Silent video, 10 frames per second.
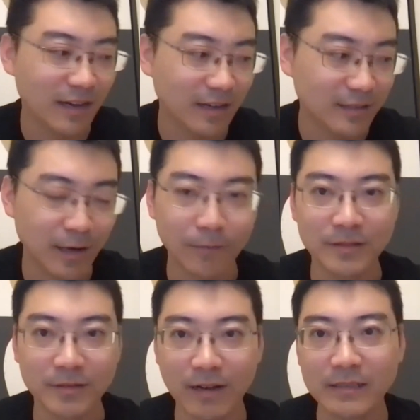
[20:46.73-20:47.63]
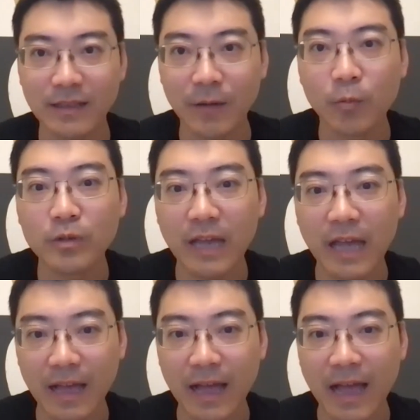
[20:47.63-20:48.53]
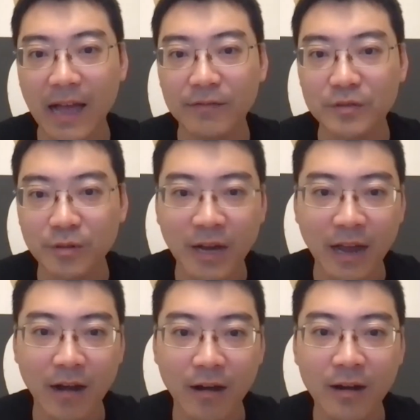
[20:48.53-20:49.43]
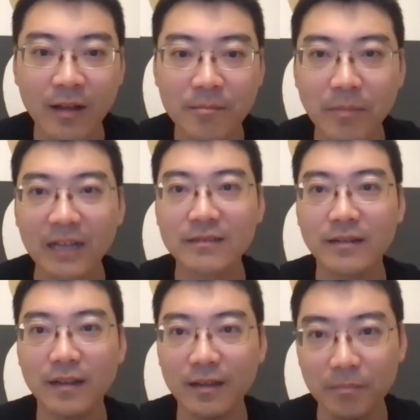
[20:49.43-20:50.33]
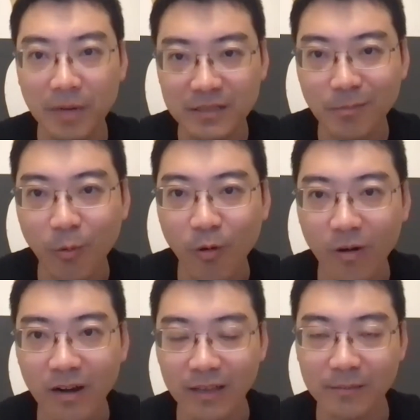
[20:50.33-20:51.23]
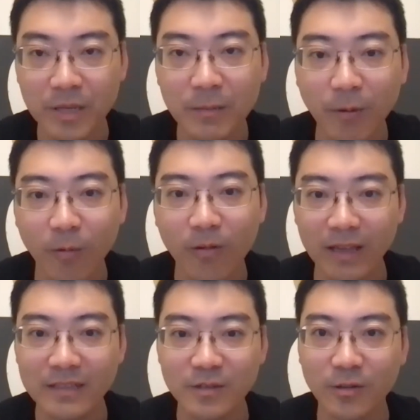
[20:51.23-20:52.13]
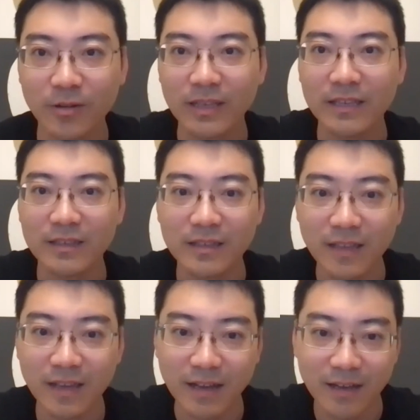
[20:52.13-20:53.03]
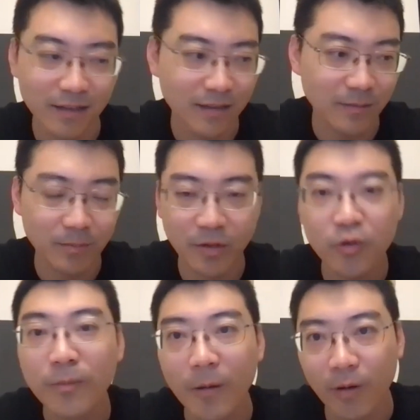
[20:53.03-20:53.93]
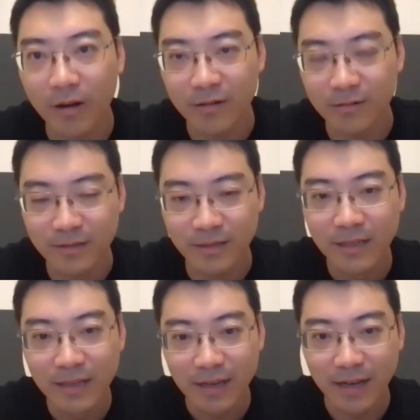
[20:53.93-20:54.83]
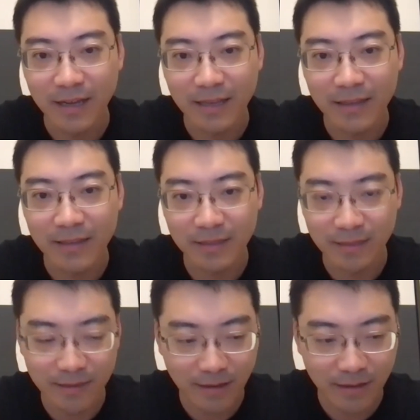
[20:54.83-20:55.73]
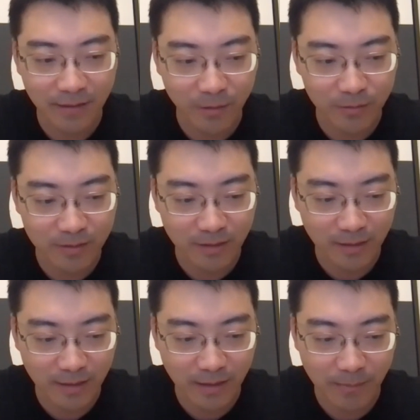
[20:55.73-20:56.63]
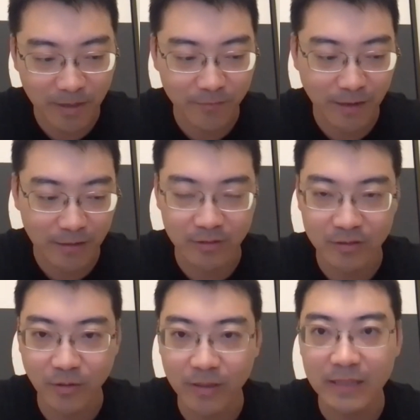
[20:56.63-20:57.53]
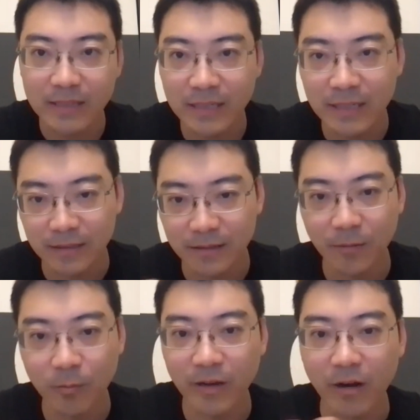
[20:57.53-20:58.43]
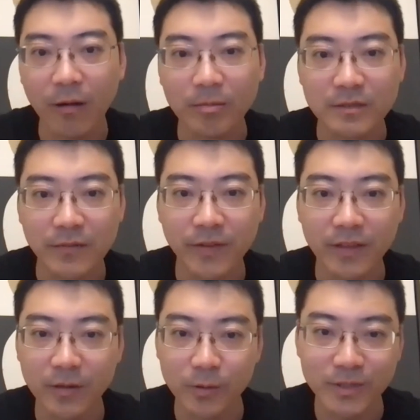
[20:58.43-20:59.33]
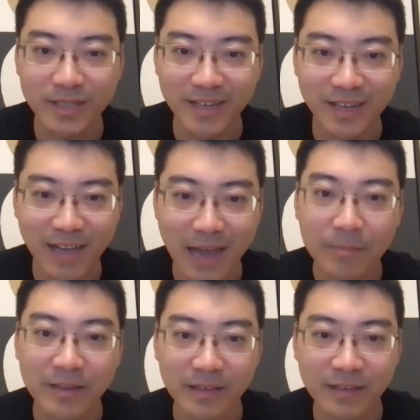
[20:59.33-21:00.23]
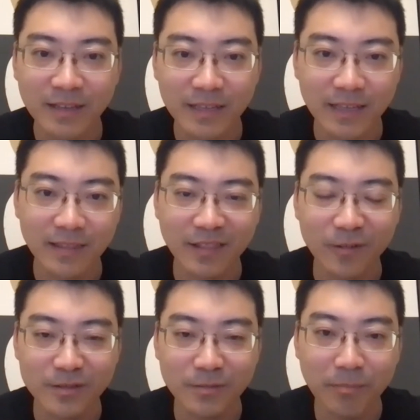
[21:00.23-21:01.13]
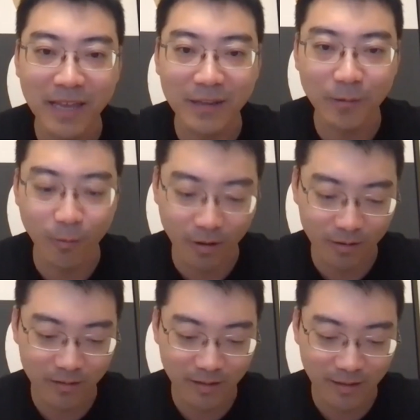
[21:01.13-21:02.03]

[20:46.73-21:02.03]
shelves, right? So they would have to hire much more like people, right? So in human workers in those manufacturers. So indeed, we are observing those happening in those manual work